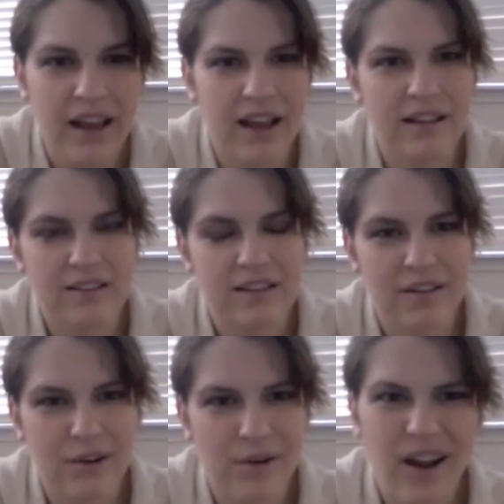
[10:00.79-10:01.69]
instead
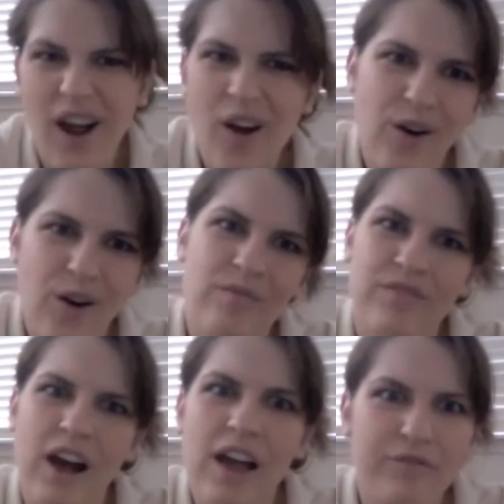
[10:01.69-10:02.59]
of going, oh no,
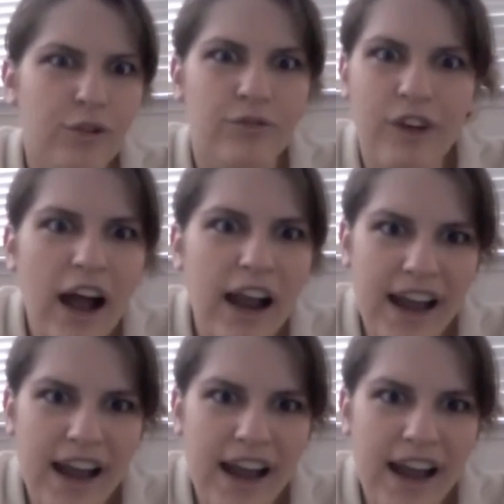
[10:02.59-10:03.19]
I feel fine